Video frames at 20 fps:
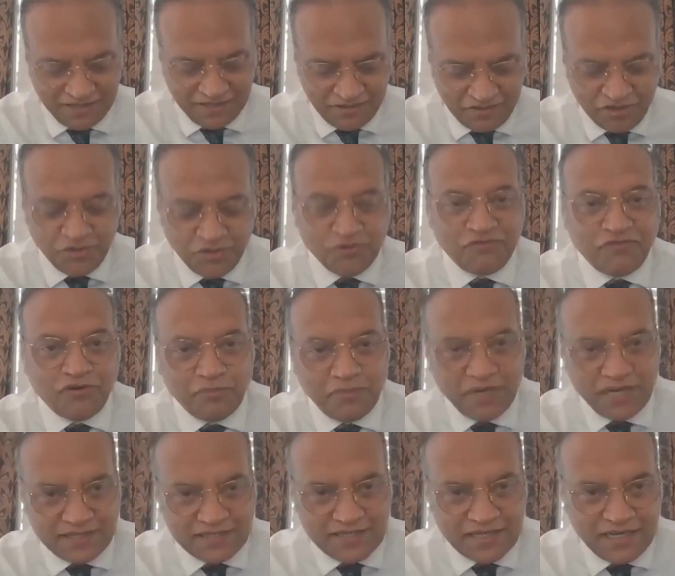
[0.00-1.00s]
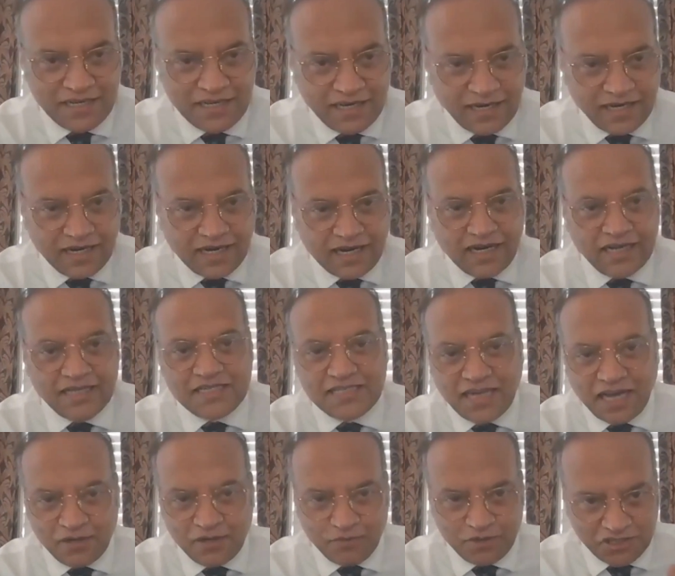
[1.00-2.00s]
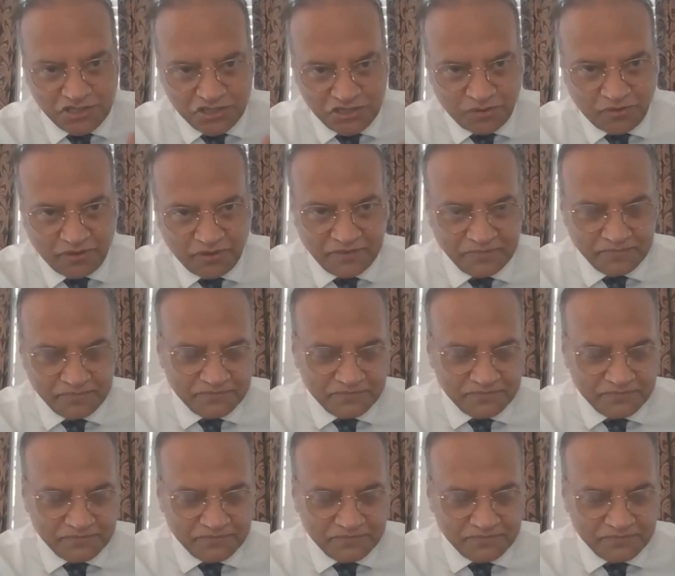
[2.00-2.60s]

three to four minutes. I'll start with a story.